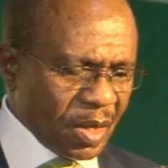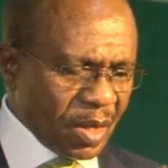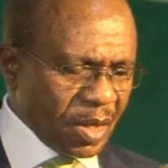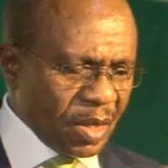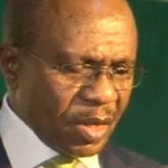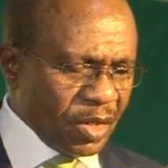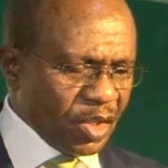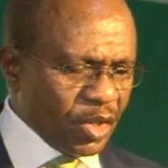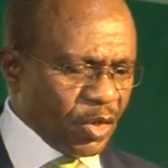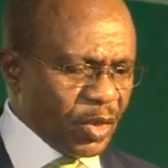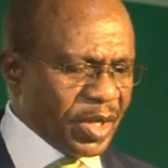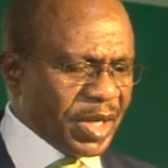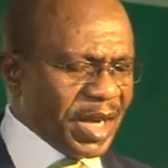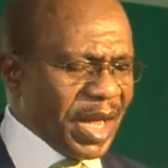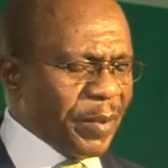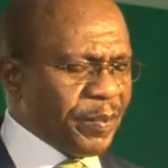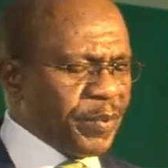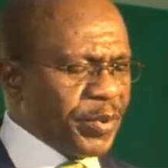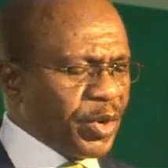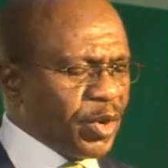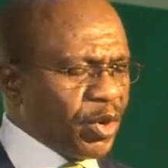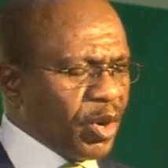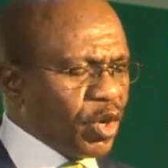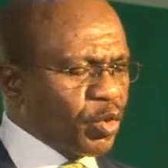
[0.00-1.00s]
During that
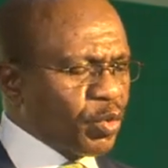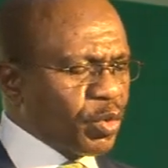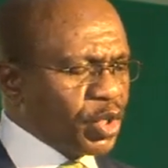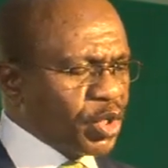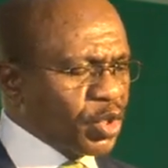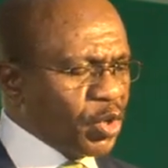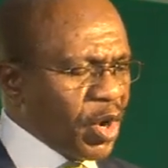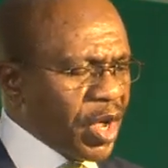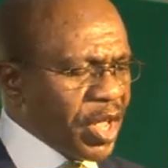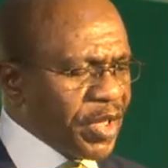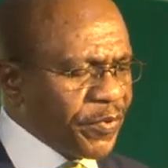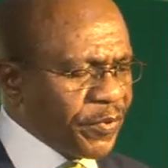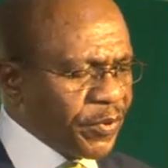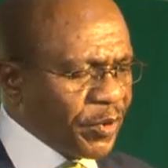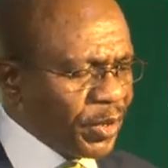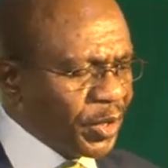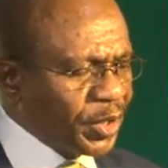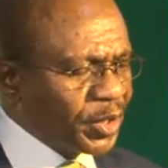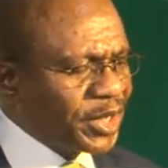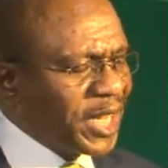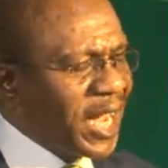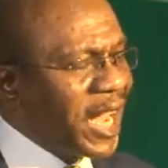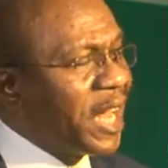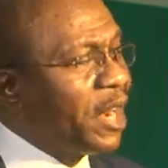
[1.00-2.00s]
period, we saw a
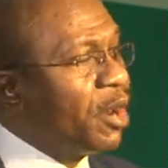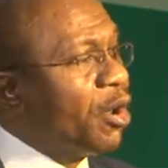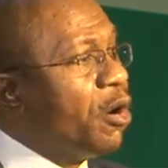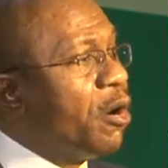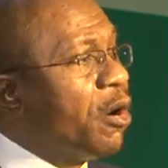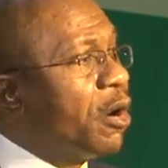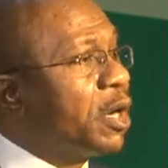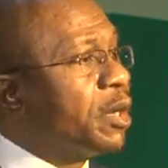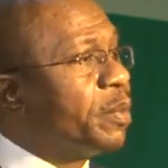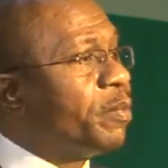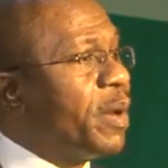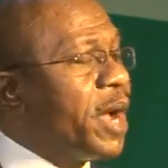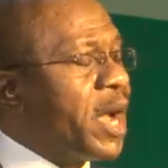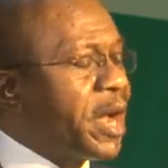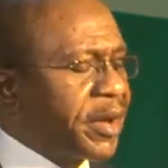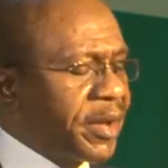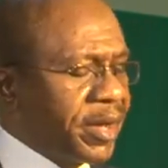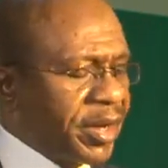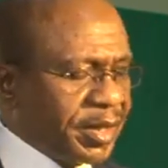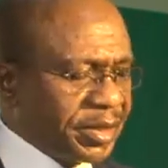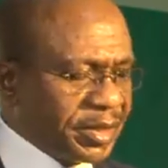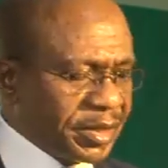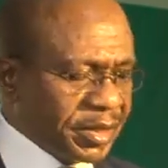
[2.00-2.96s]
volatile oil market.